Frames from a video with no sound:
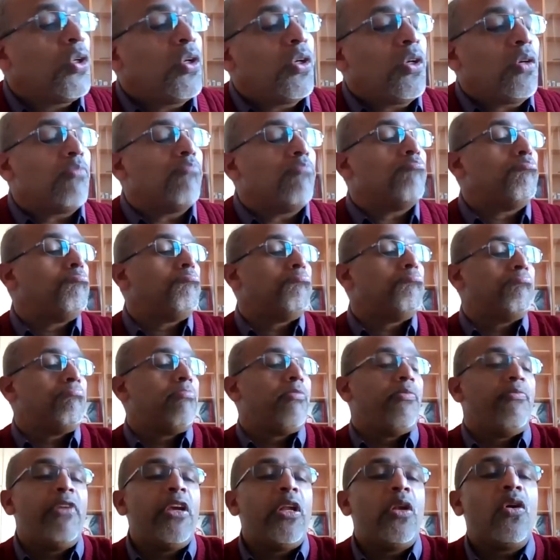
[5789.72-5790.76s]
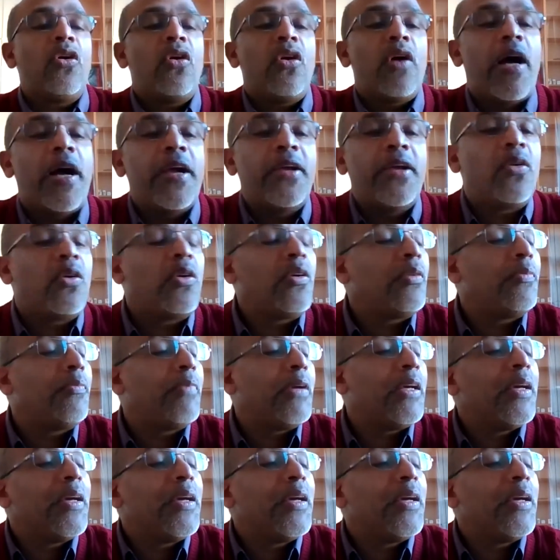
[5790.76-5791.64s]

so we know i don't